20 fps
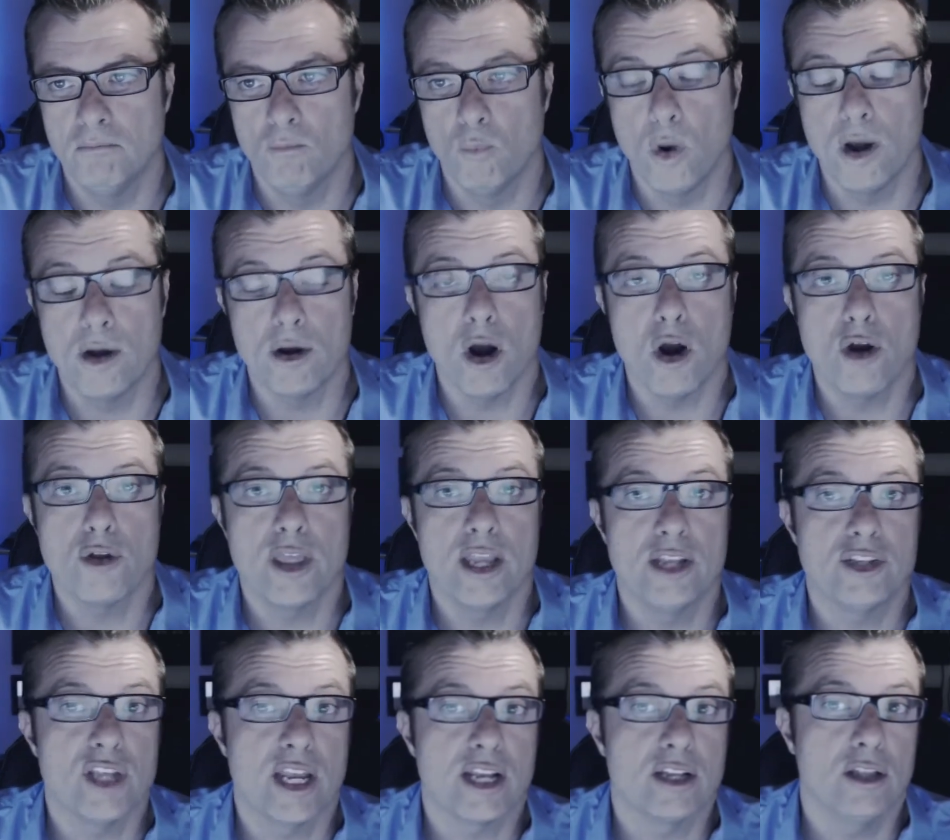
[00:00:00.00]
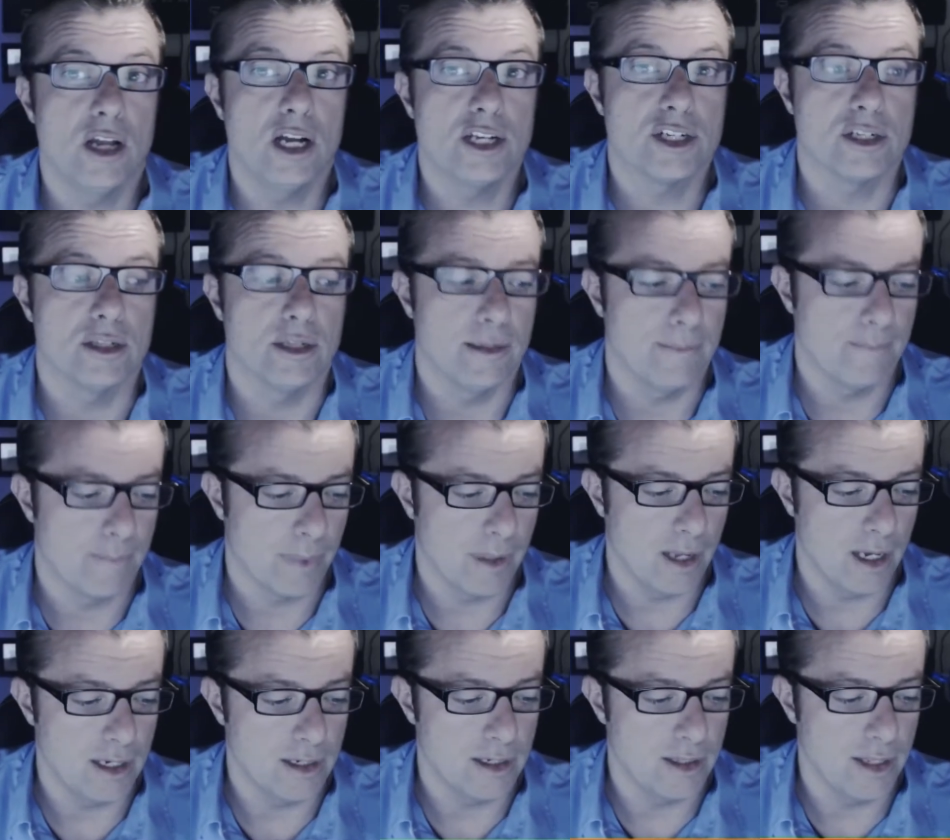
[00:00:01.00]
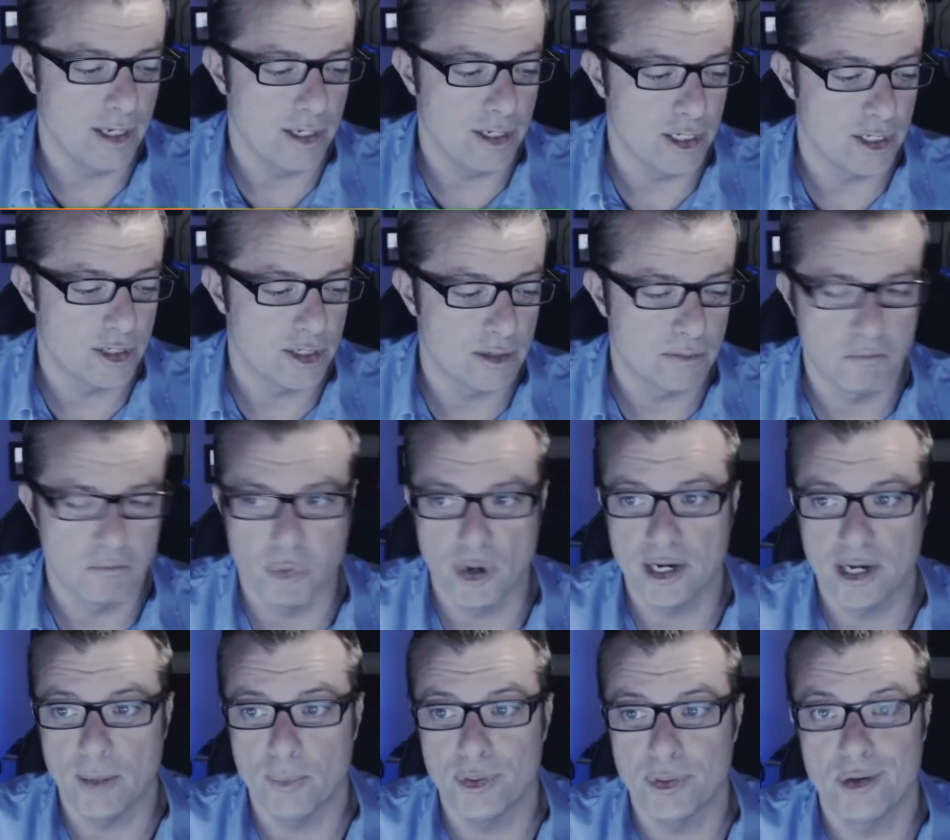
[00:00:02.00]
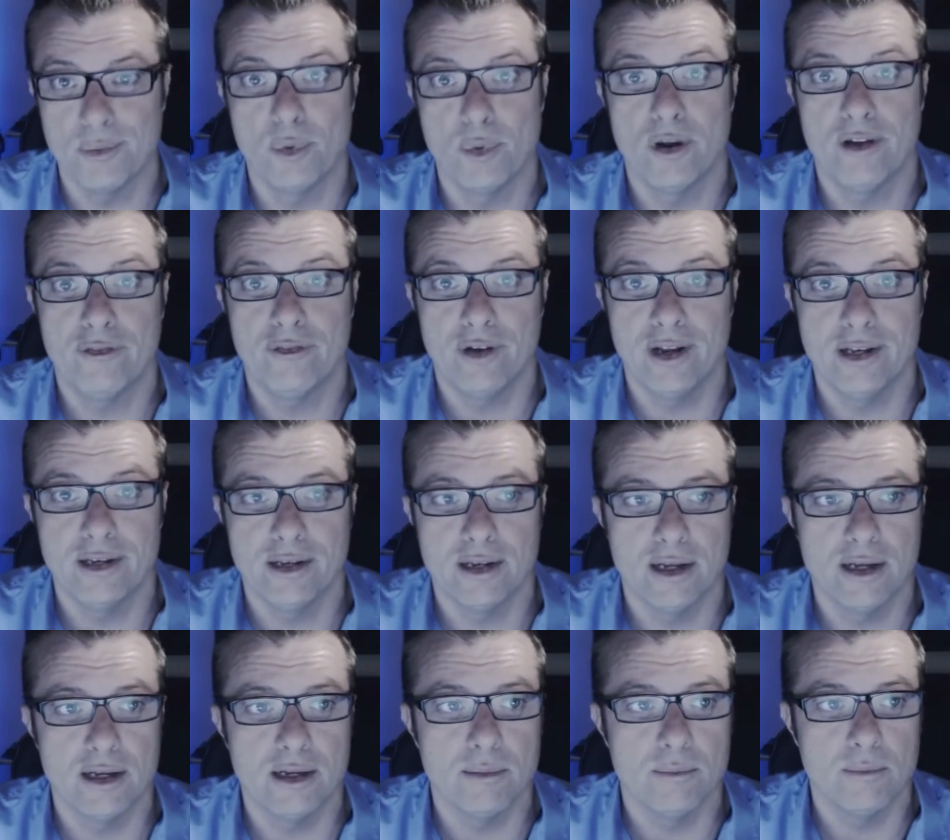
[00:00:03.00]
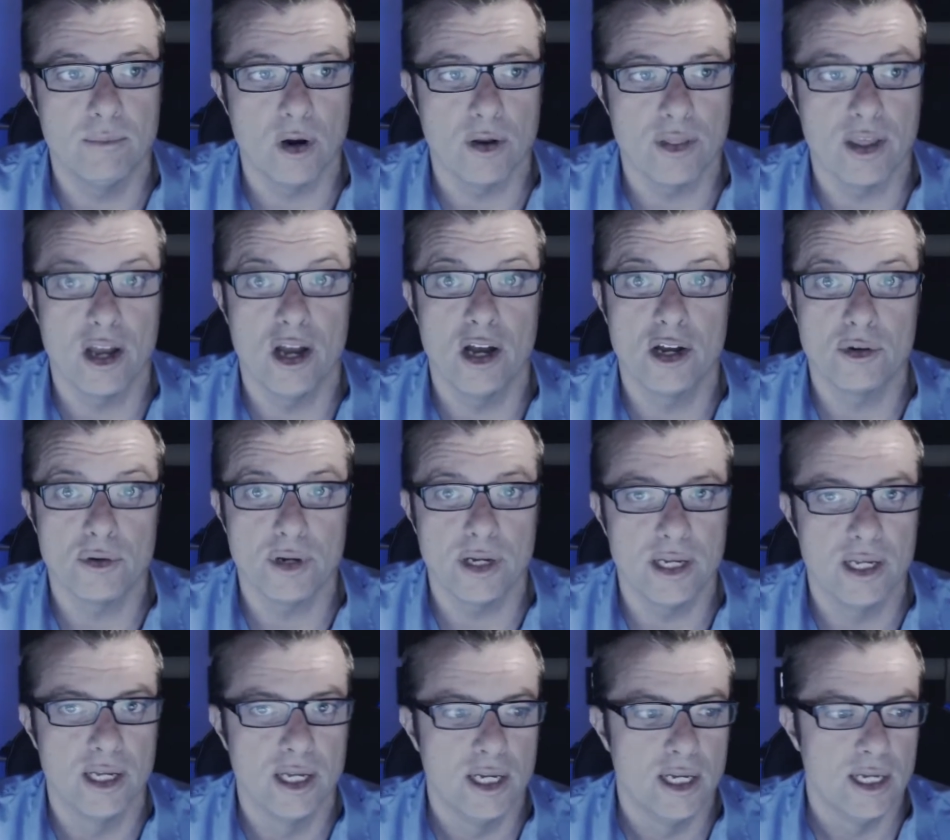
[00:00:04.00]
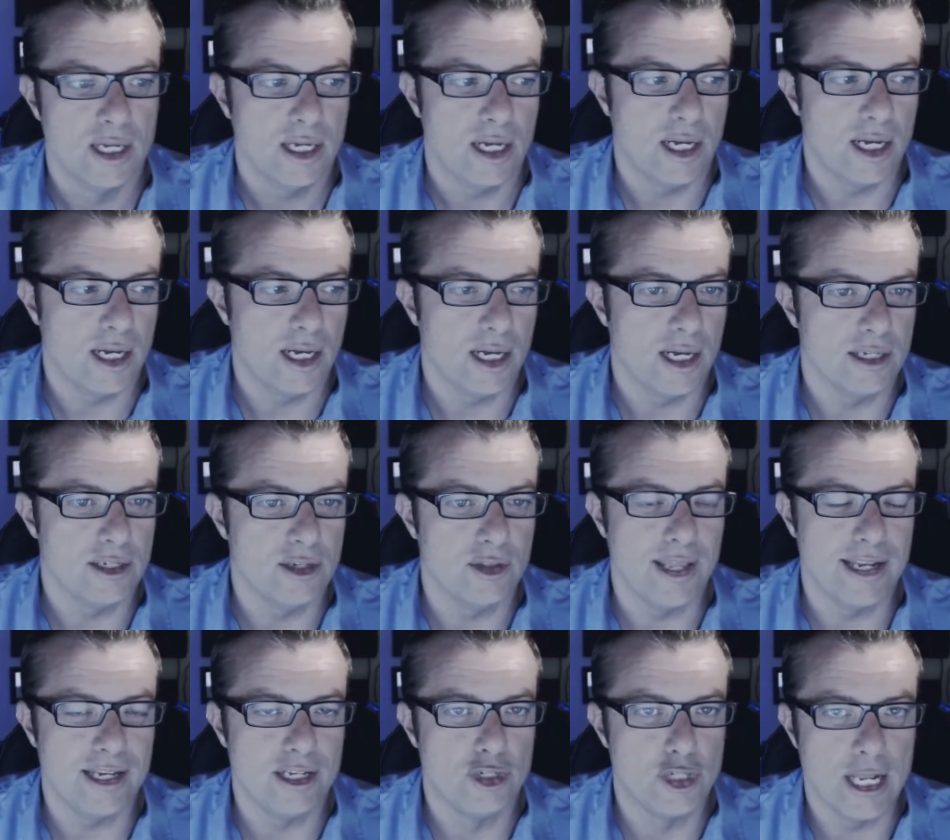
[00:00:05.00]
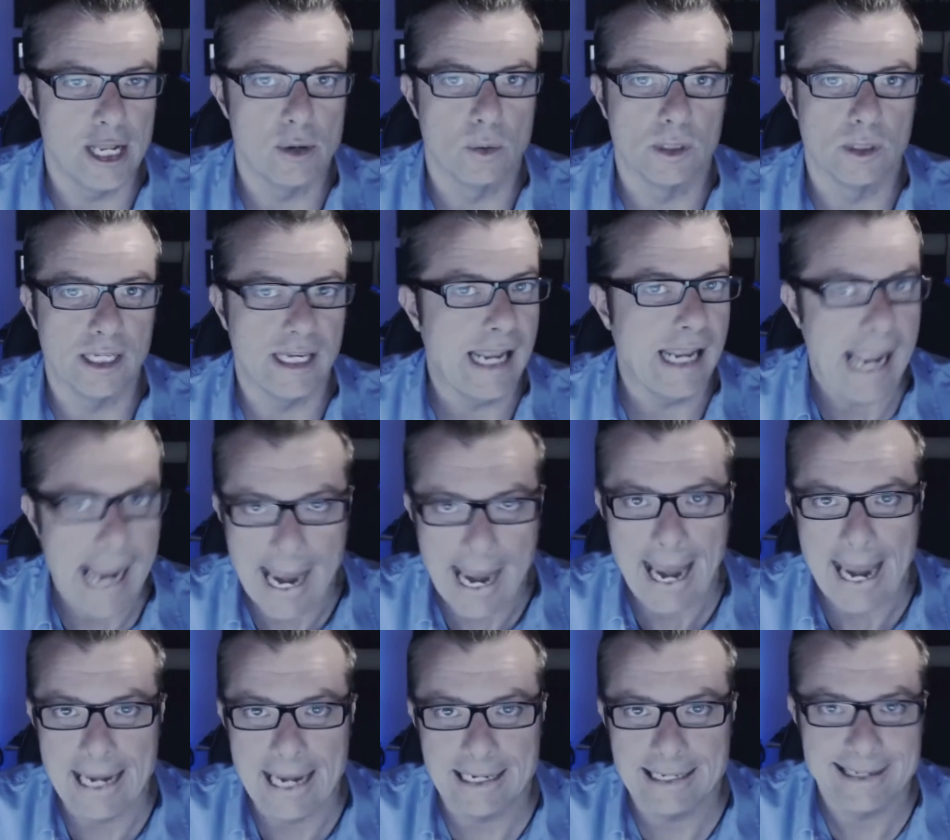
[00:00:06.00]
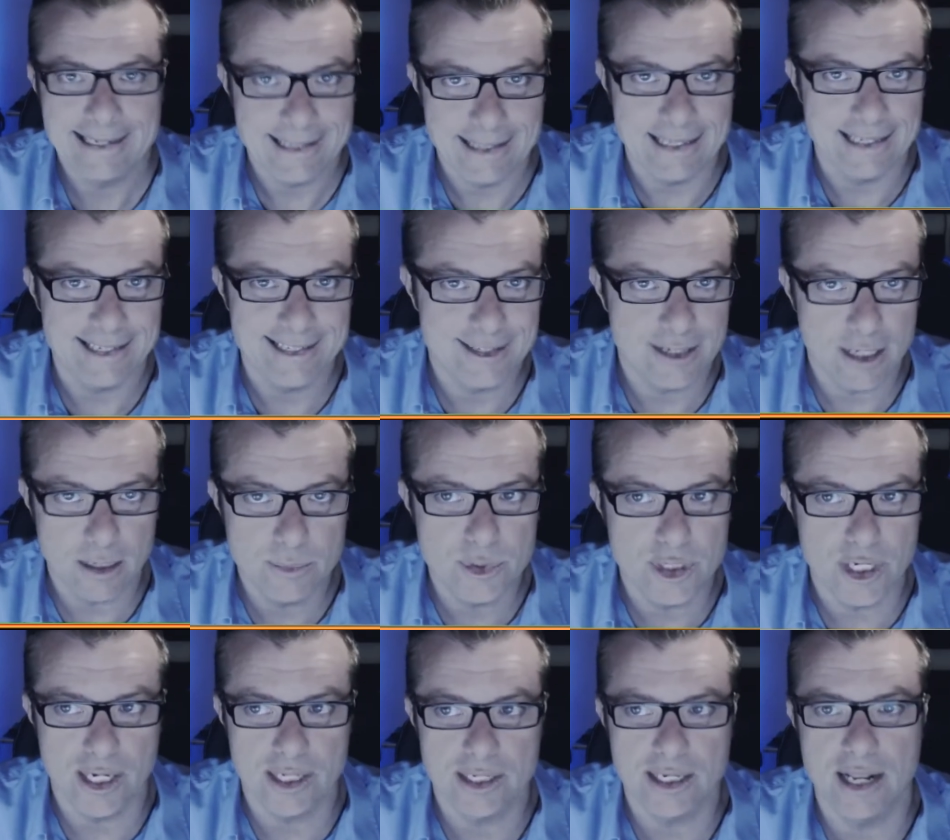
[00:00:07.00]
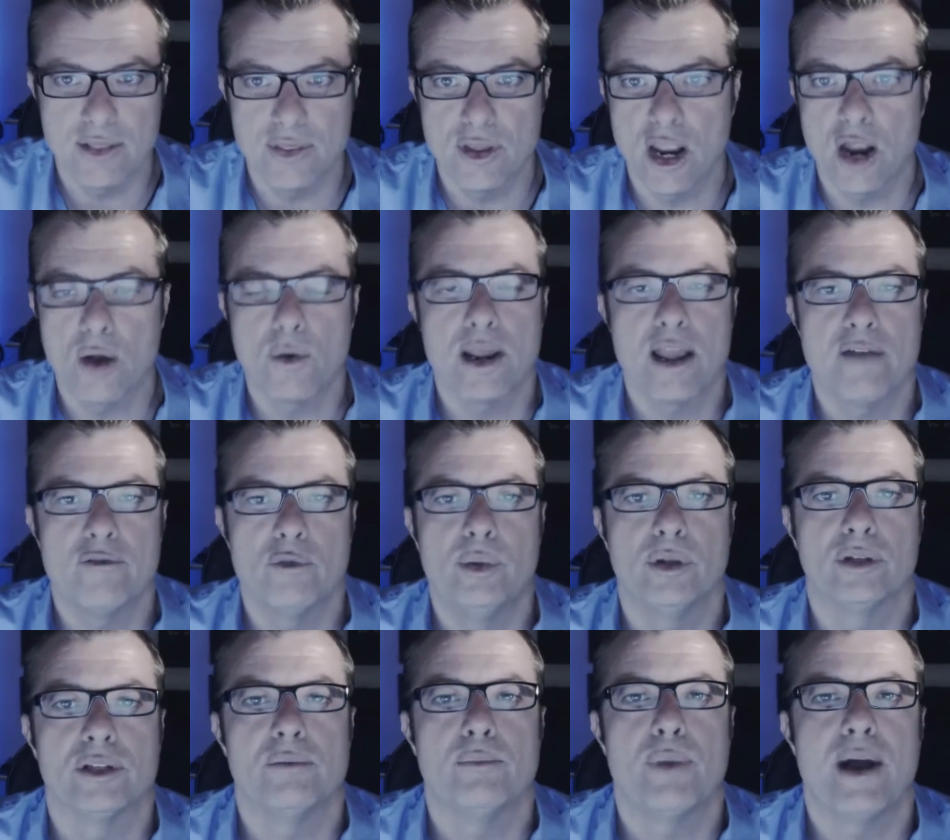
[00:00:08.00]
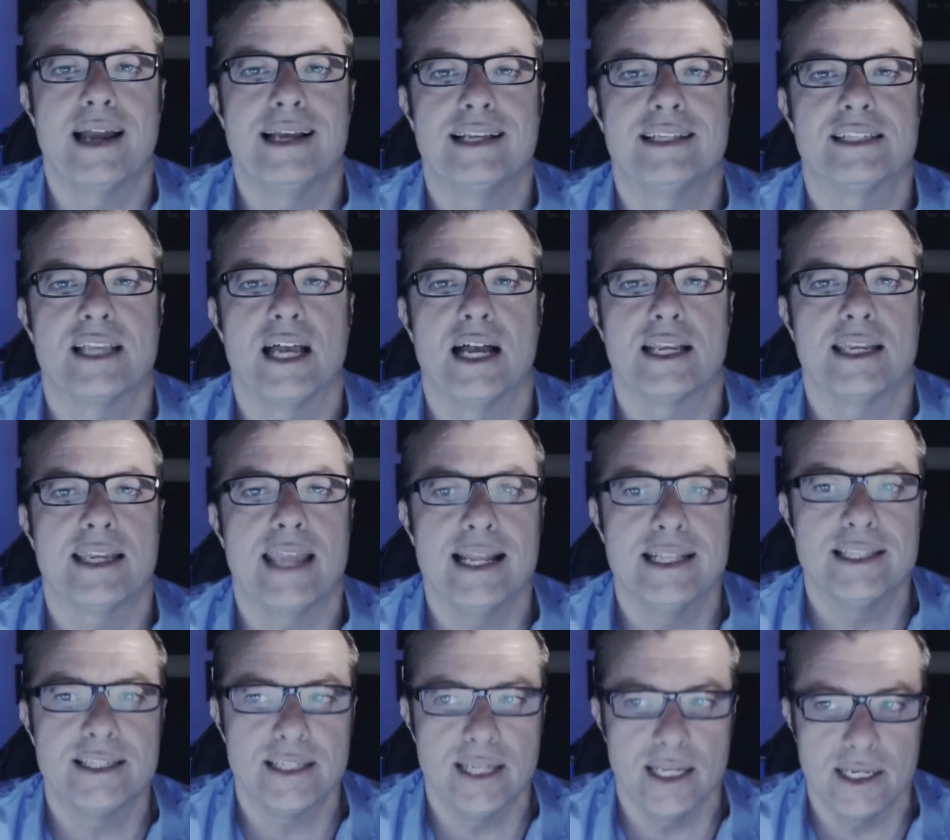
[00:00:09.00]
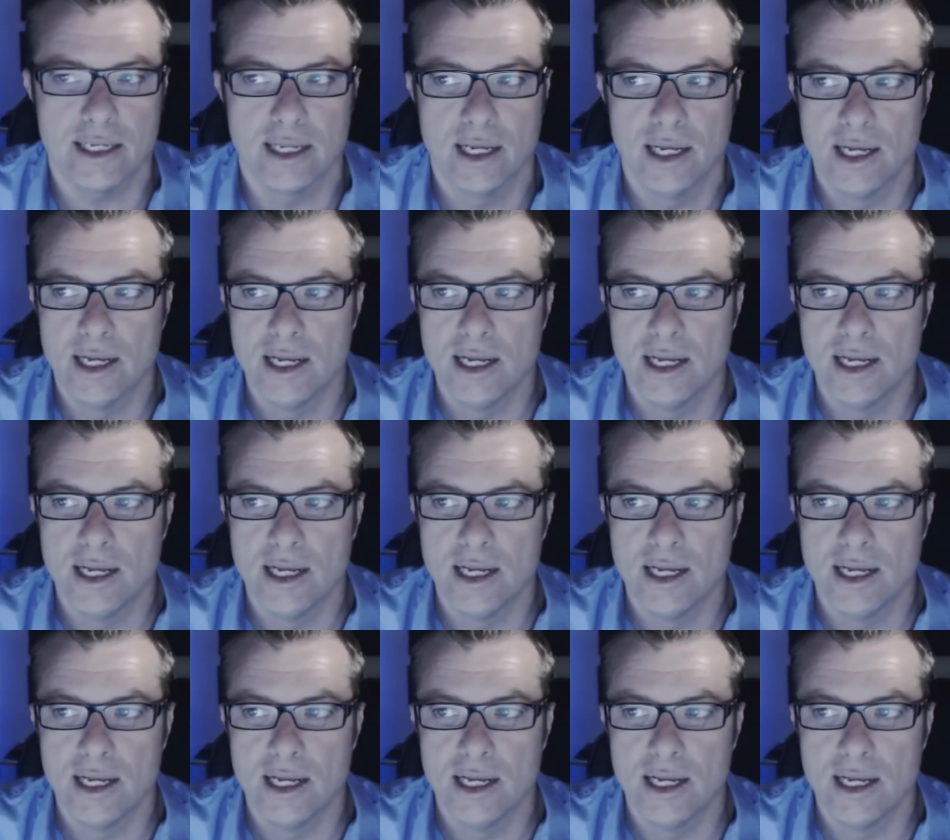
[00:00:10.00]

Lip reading: Where are they psychologically? Did they just break up with their boyfriend? Are they hungry? Do they generally hate this subject and they already have a built-in bias against it?